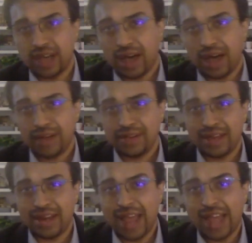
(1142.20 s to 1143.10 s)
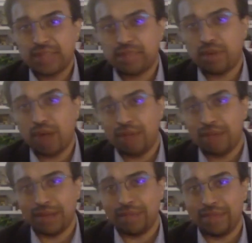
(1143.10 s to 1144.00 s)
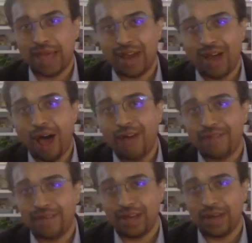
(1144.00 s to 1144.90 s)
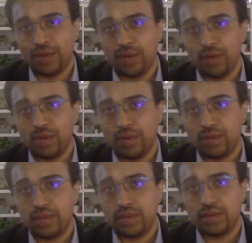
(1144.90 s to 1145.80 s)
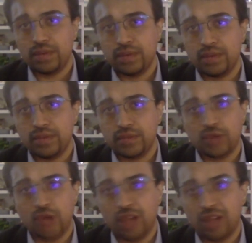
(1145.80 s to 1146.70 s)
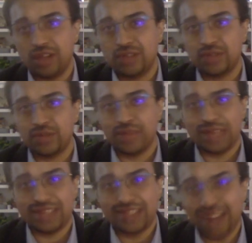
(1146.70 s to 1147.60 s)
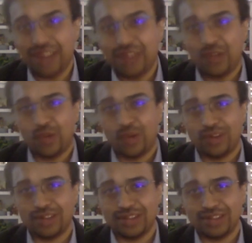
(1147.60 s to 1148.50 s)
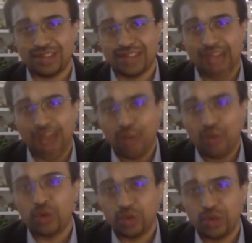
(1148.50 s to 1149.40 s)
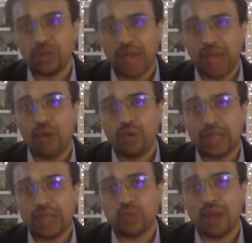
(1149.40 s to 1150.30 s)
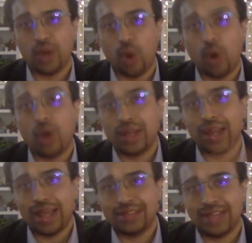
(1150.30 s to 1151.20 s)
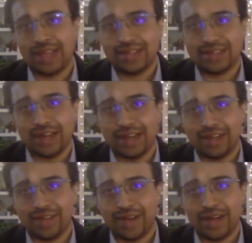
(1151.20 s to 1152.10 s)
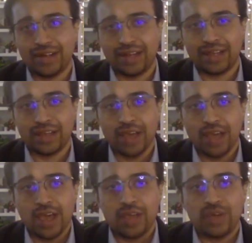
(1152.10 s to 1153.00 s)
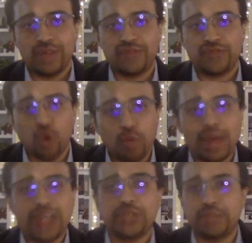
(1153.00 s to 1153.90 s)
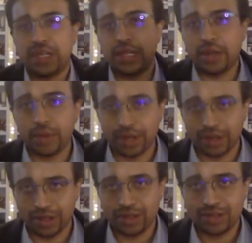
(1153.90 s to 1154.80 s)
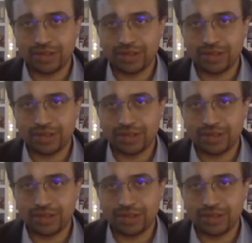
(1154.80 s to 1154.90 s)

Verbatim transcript: the the next problem that often scholars who like study universals is how do you how does one organize that study right like you have so much material